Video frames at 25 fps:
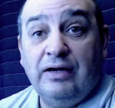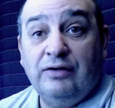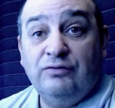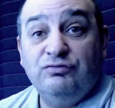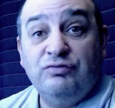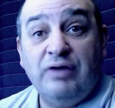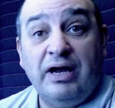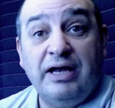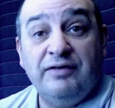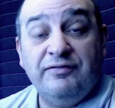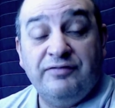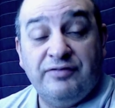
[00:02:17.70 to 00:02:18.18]

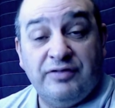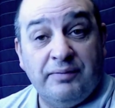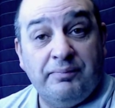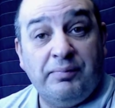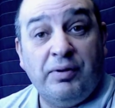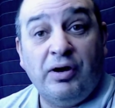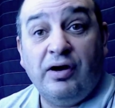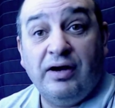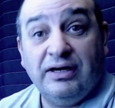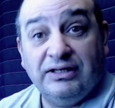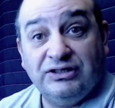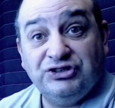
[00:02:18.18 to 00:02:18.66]
rate for the
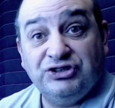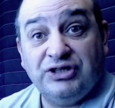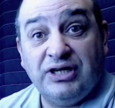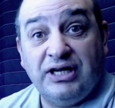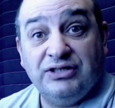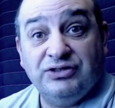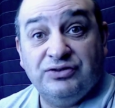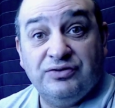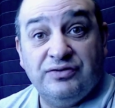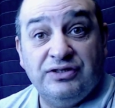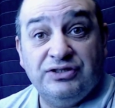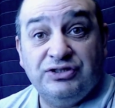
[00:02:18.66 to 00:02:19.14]
part
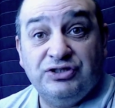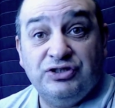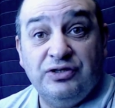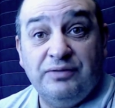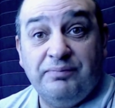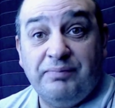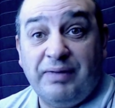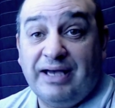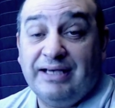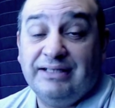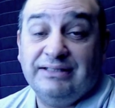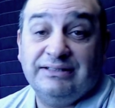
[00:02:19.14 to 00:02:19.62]
exchange on the two
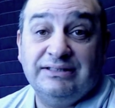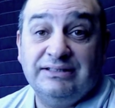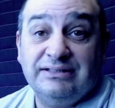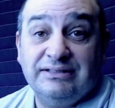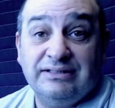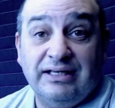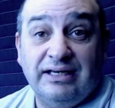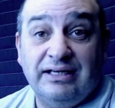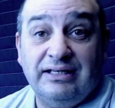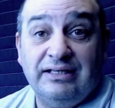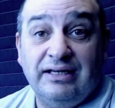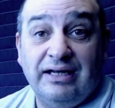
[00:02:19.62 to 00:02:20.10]
basses
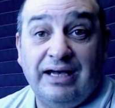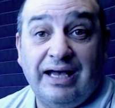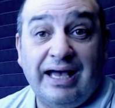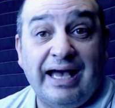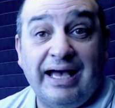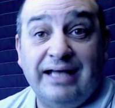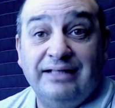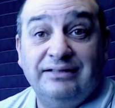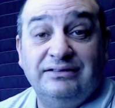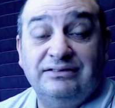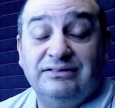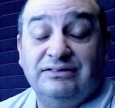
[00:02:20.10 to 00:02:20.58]
than
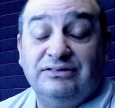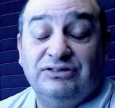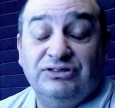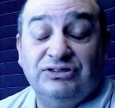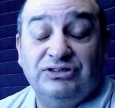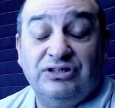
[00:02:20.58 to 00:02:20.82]
Andertons,